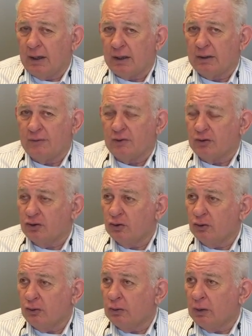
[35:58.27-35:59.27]
And if you
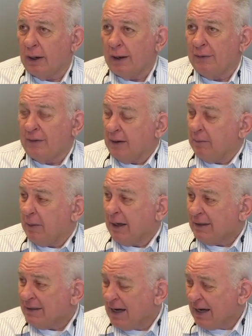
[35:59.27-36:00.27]
do, and then
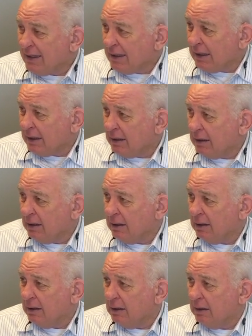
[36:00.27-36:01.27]
maintain it,
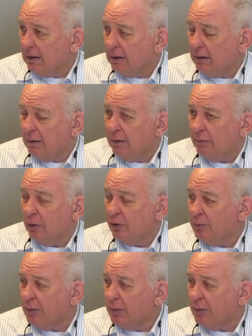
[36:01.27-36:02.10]
both